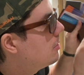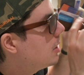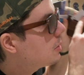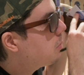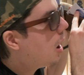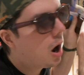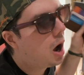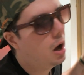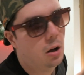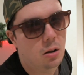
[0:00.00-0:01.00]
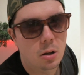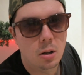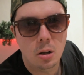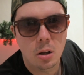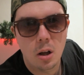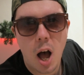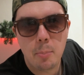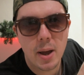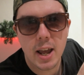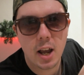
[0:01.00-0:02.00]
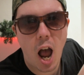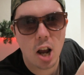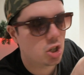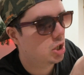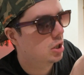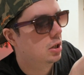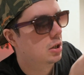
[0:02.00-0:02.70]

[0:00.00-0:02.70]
This one. I pay cash.